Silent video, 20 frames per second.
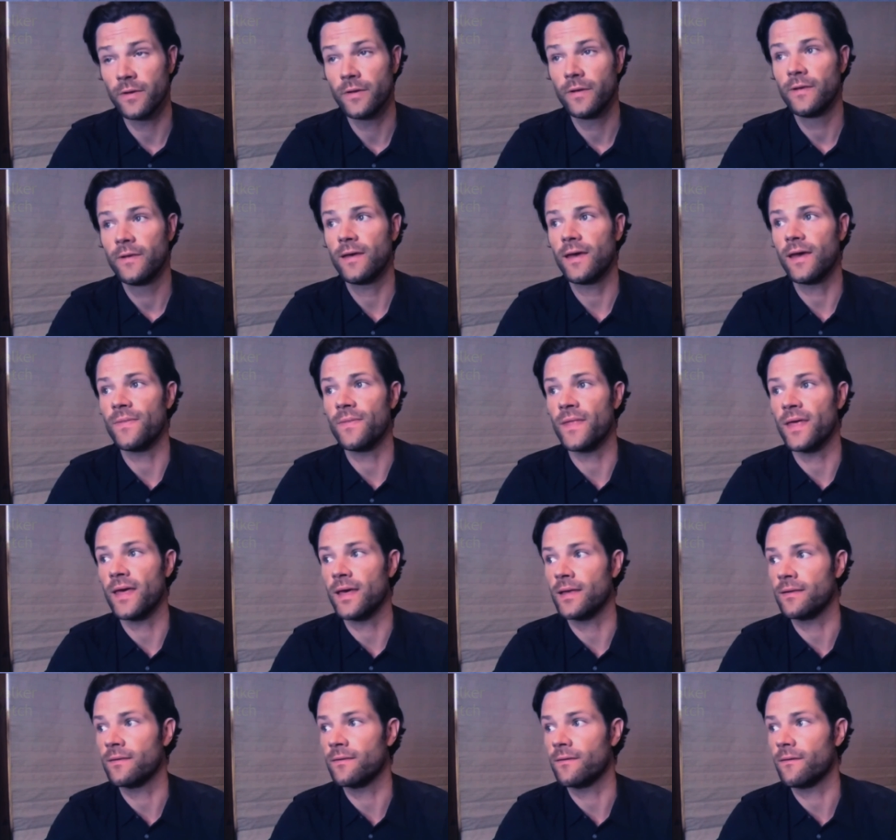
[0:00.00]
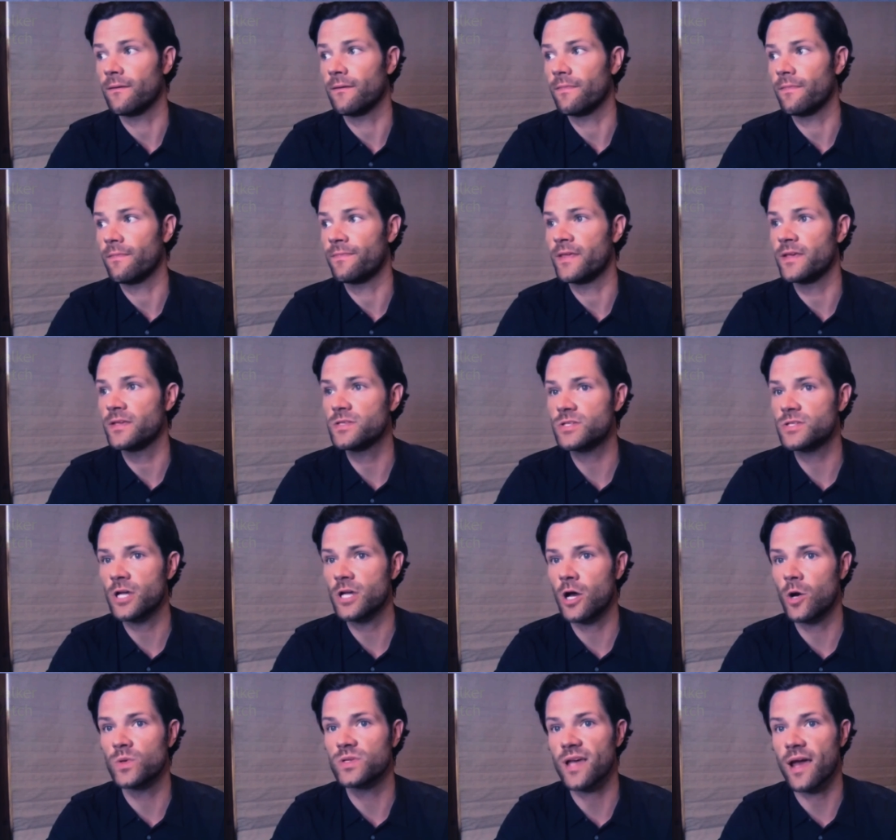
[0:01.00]
And then this show
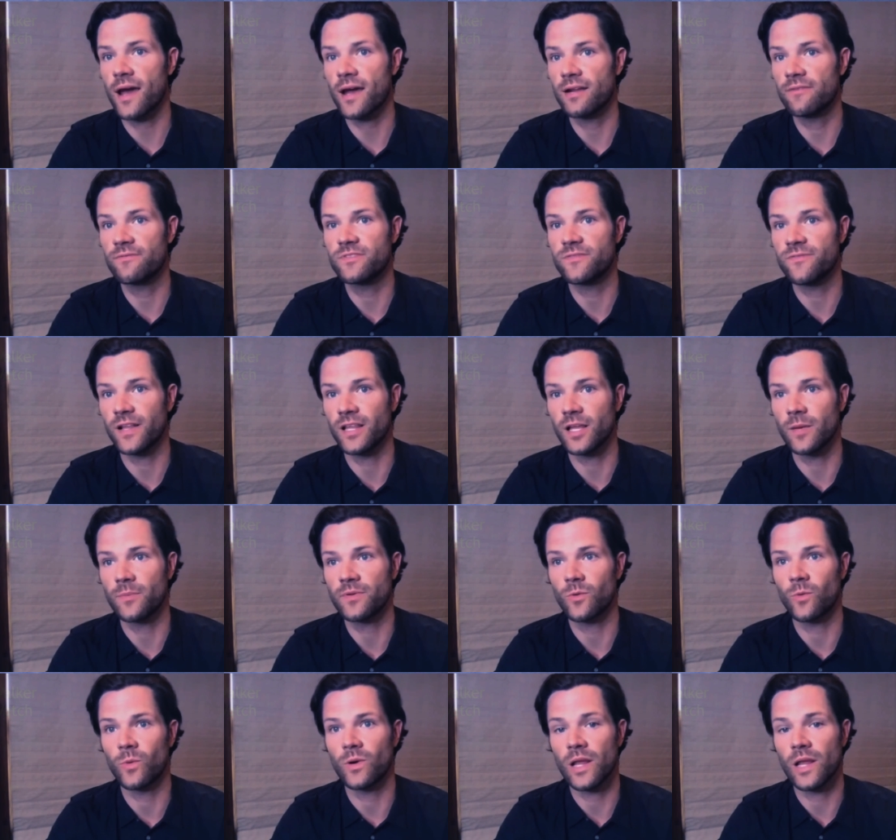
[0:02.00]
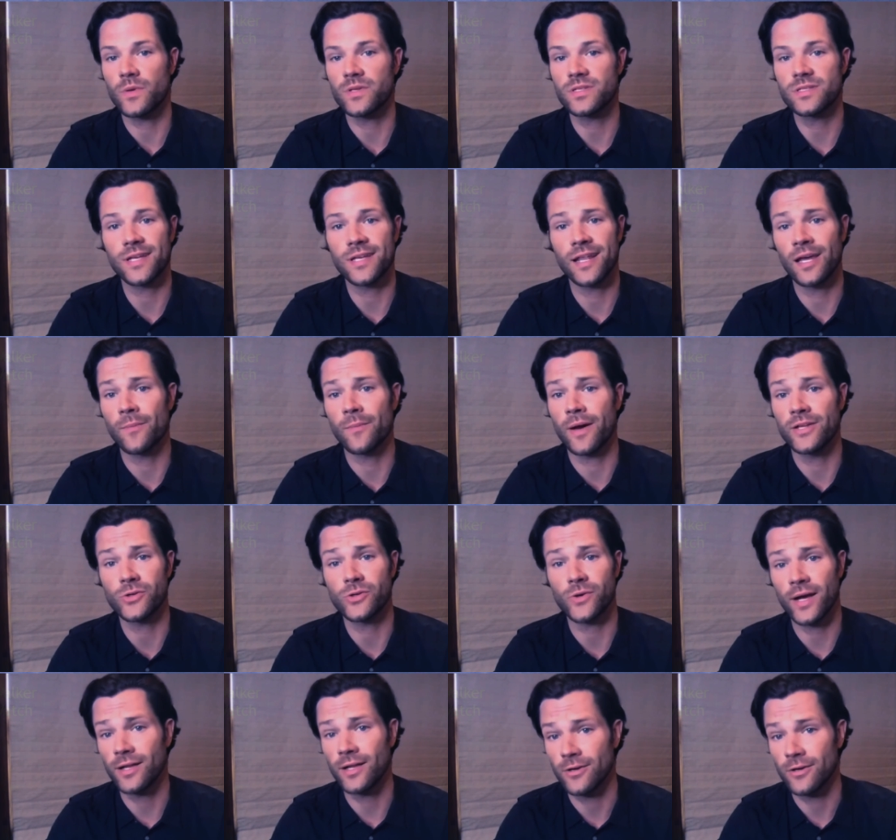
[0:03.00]
was kind of developed while I was sitting in my
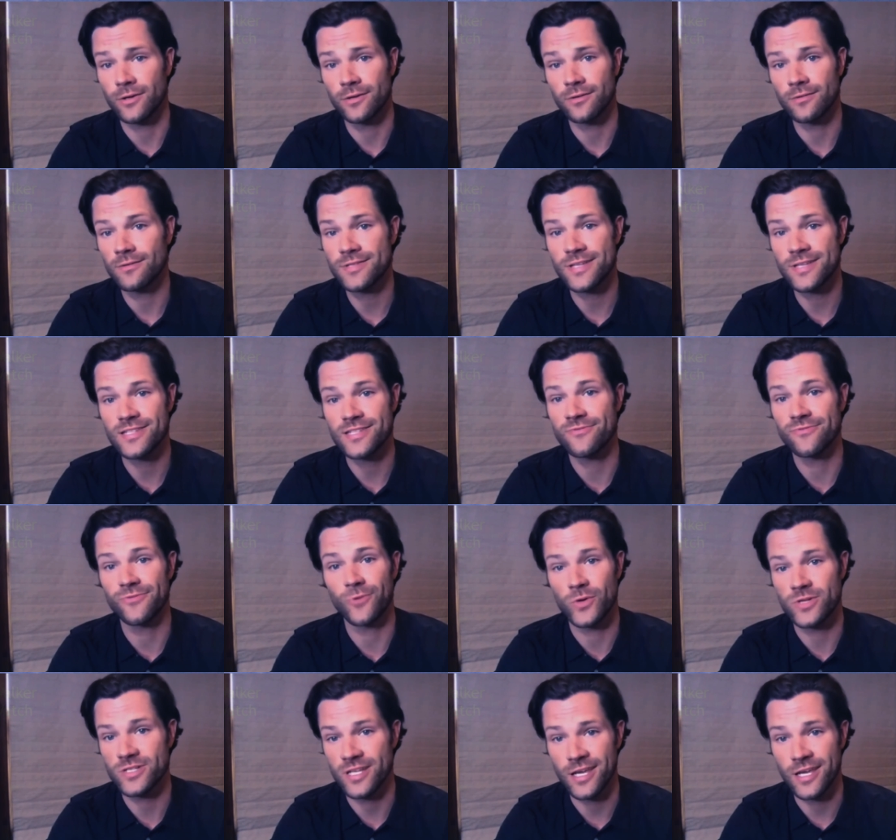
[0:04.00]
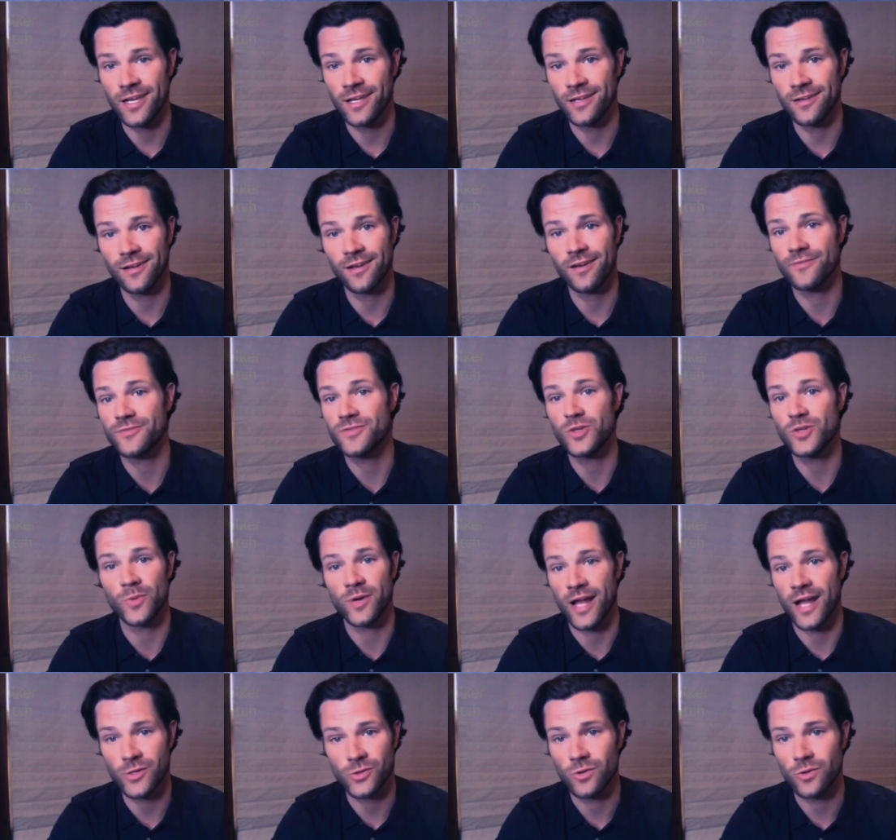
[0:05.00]
trailer, season 14 of
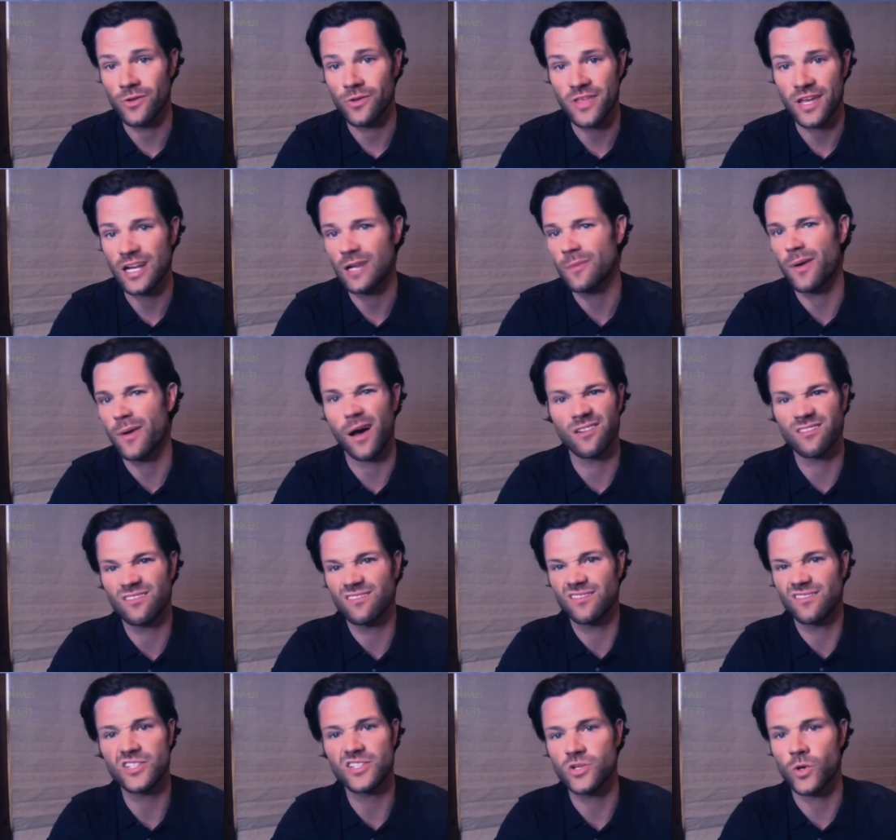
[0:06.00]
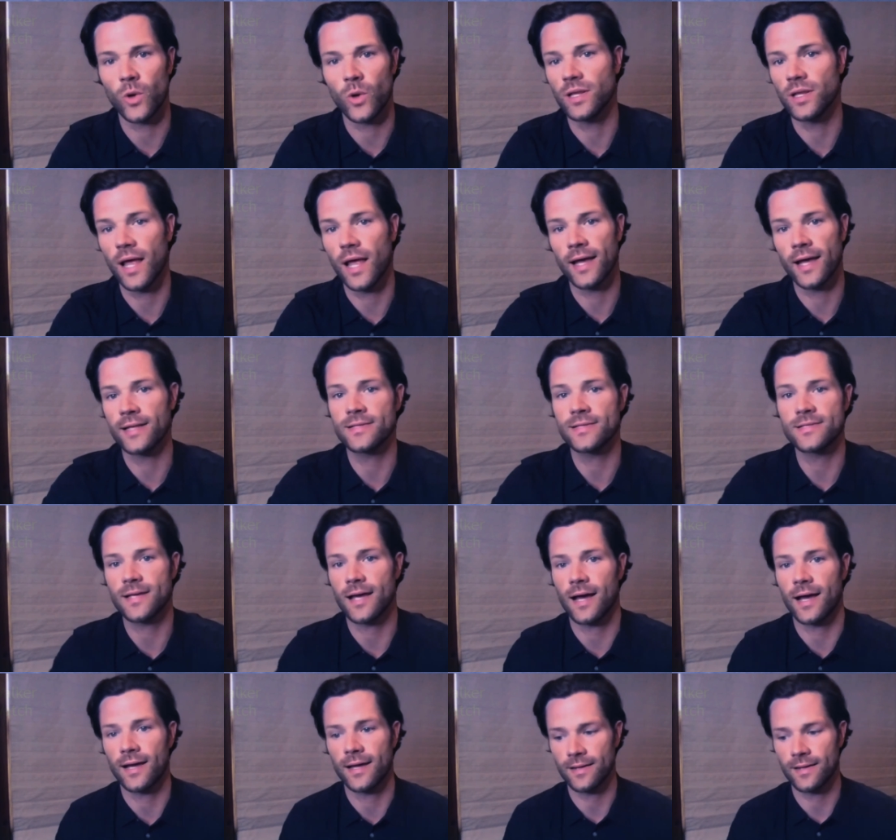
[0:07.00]
Supernatural, thinking about storylines
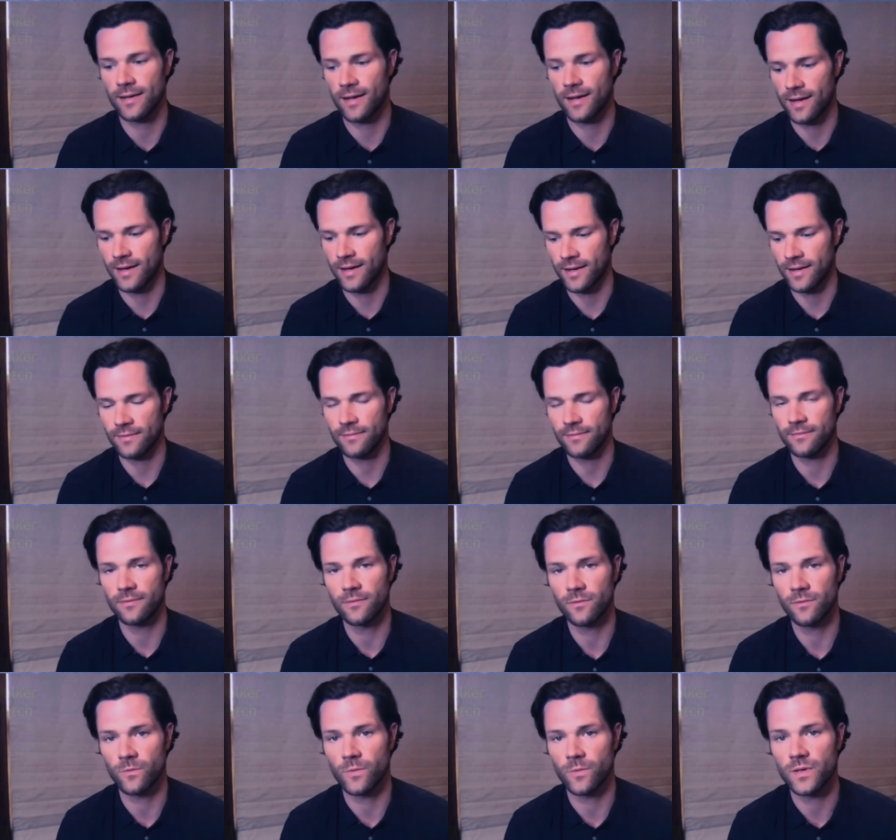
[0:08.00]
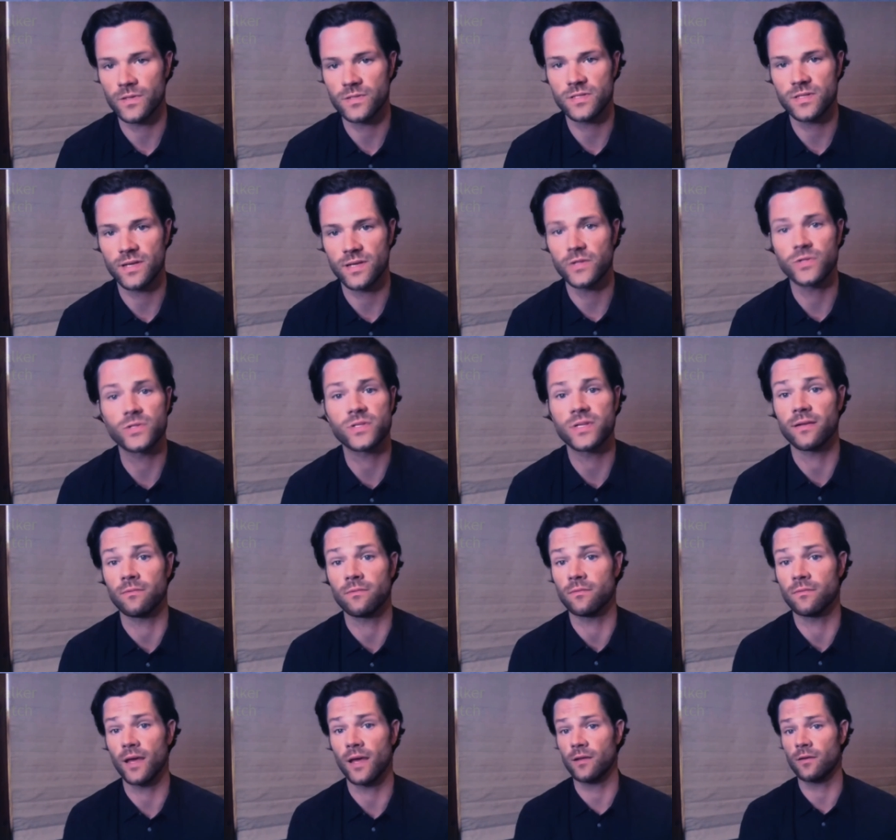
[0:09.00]
I was interested
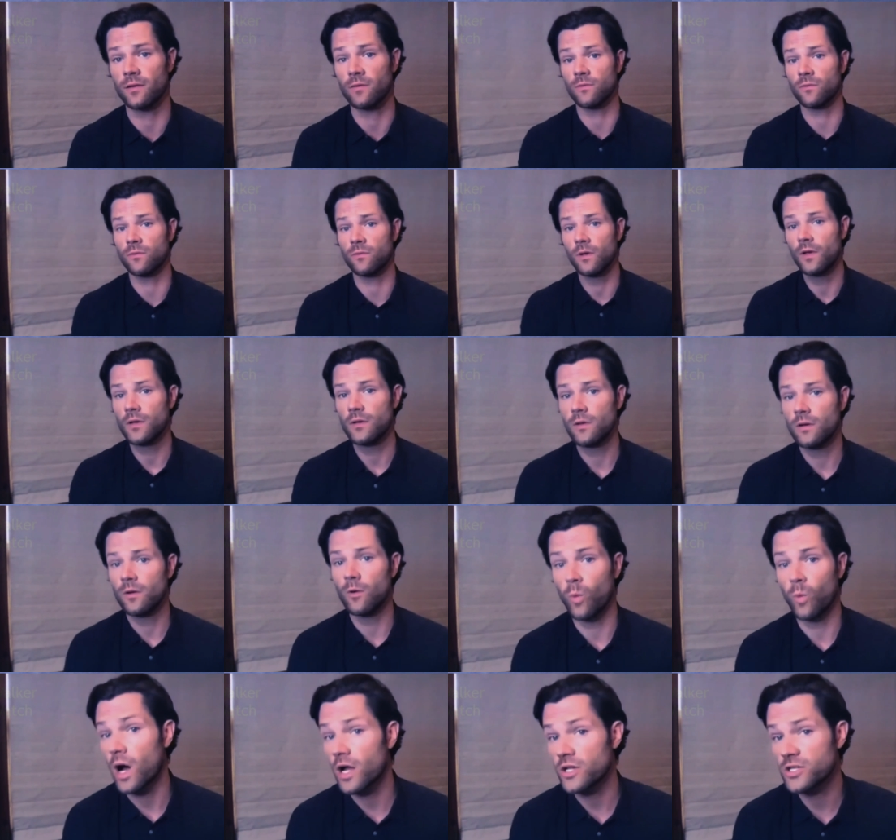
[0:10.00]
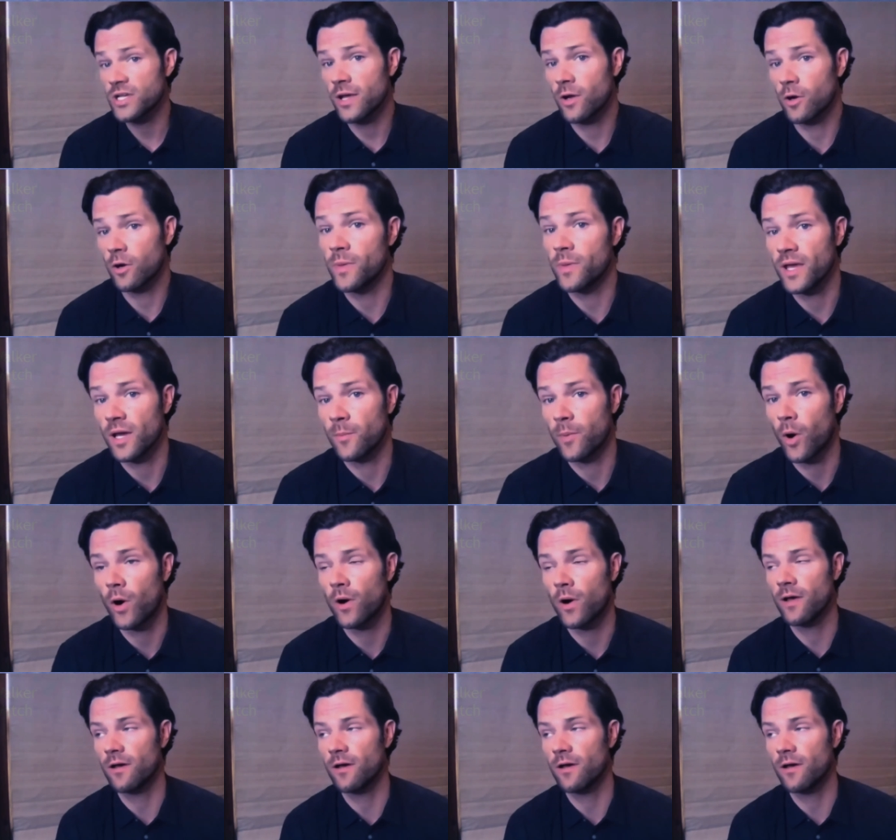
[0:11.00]
in watching or being a part of.